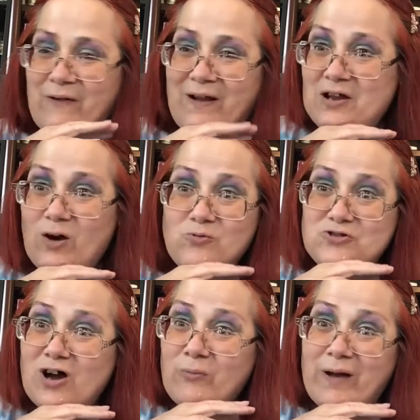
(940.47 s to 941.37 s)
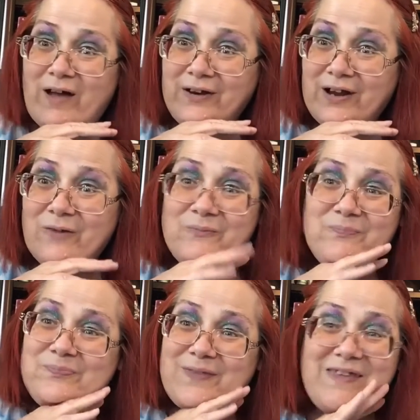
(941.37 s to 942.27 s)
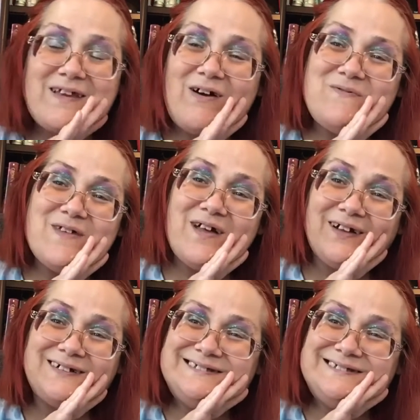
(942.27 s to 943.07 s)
If I don't, oh well, you know, that's how I feel